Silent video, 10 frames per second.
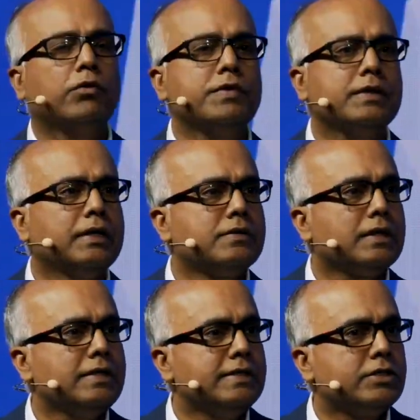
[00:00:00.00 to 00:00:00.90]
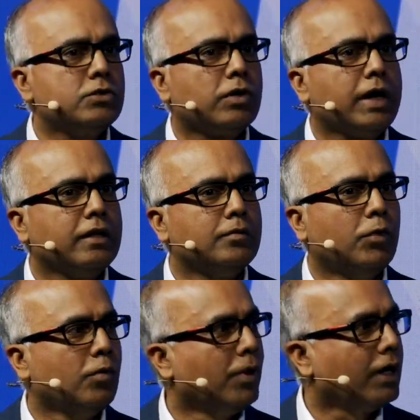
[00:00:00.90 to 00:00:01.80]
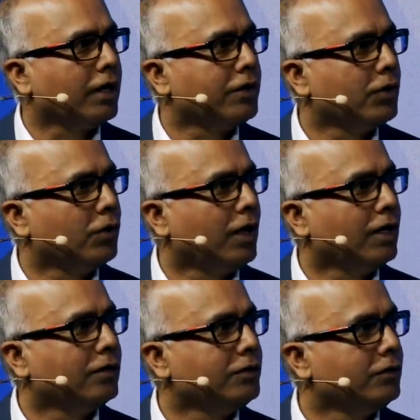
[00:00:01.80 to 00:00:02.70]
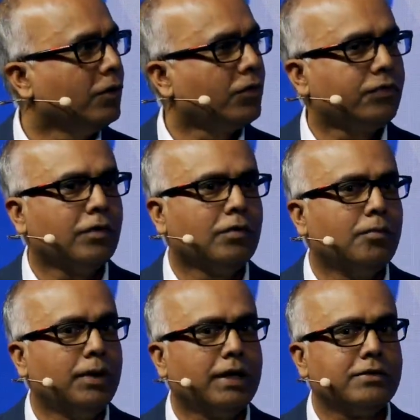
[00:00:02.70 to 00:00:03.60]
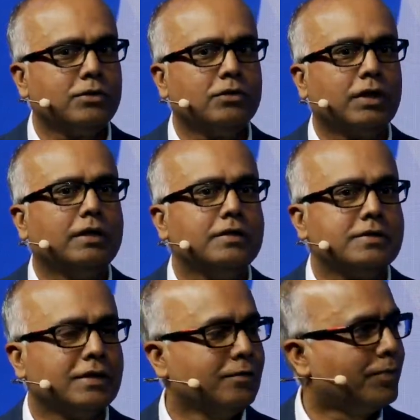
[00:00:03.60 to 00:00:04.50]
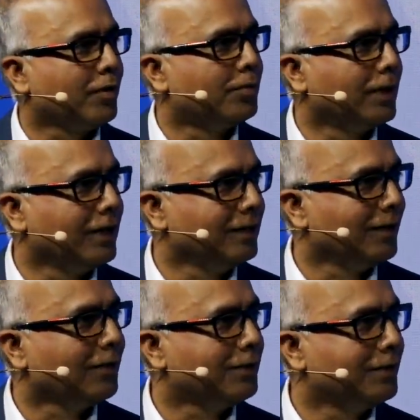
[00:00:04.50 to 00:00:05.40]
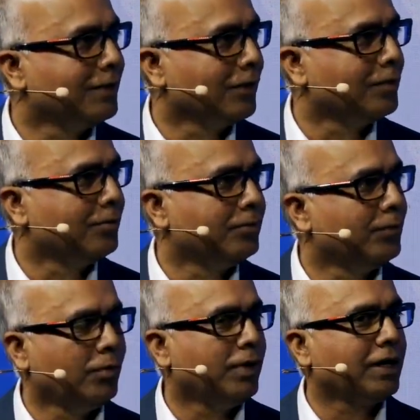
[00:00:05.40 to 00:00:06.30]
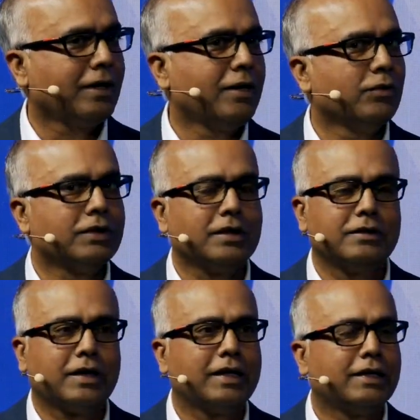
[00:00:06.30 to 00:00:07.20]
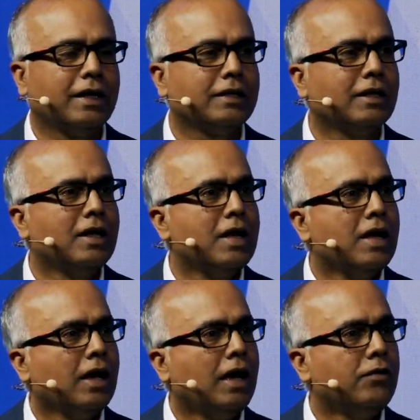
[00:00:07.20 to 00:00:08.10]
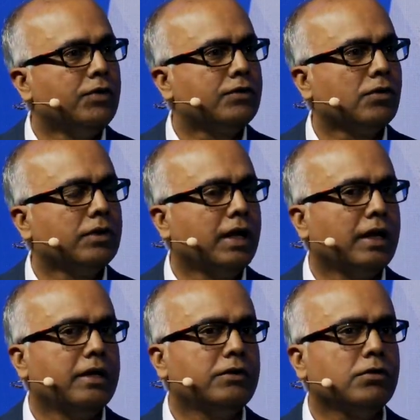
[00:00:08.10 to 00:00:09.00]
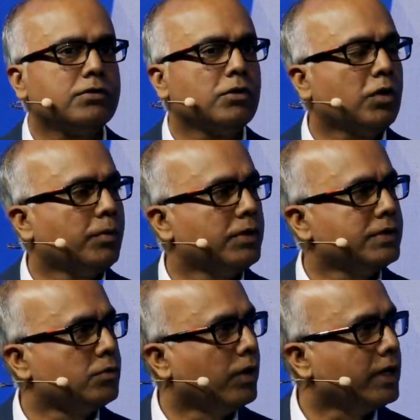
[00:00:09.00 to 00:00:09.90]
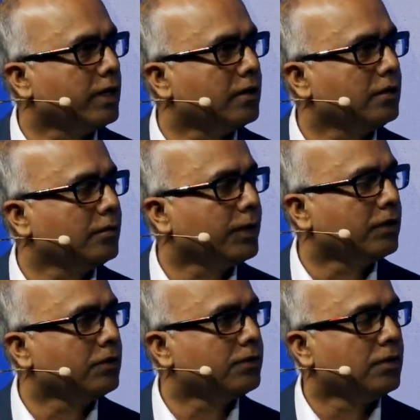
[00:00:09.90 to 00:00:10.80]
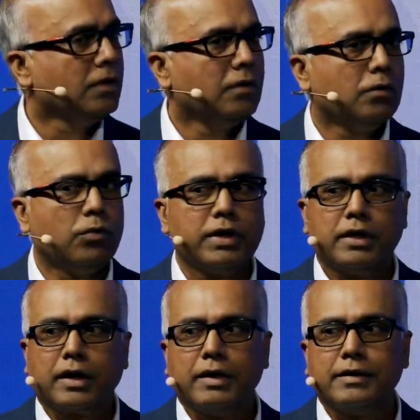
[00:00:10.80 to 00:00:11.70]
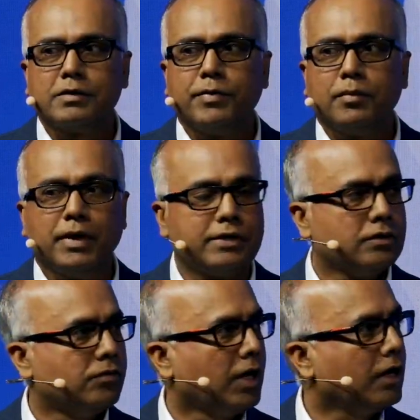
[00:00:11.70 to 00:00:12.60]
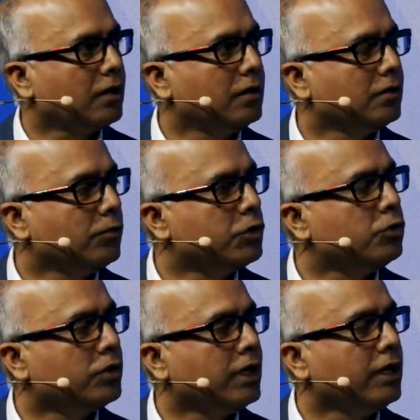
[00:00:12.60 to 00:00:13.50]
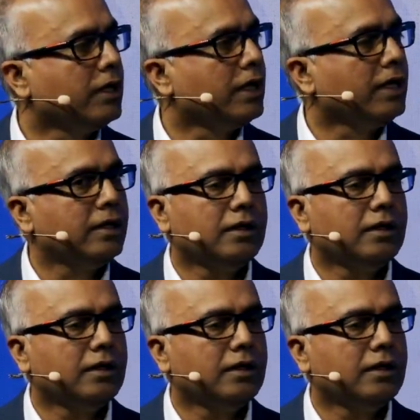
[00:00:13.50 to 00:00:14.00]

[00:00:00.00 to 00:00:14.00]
say it's easy to ride the bull market. You look for bears who can surf properly, not the bull market. Anyone can ride that, and we saw that. And it's also not about just 1 year, because 1 year can just be a matter of luck. What you really need